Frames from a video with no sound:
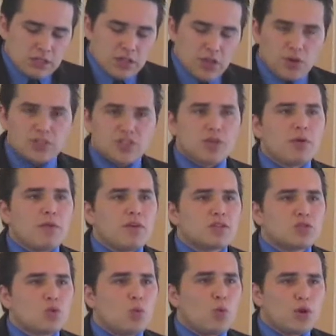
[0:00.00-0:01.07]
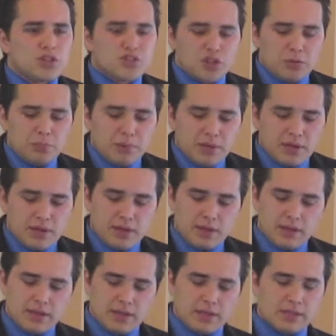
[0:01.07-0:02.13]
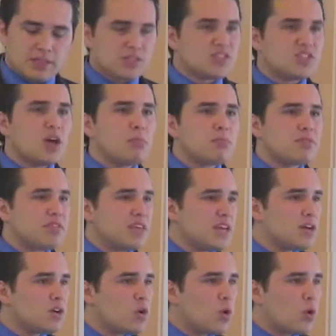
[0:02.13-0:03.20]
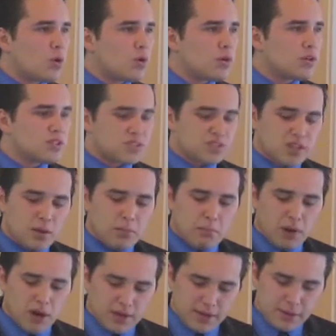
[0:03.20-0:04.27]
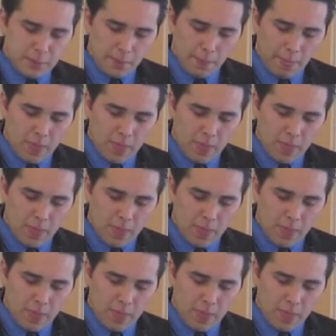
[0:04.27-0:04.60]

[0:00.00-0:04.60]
There are some of us who worship something or somebody,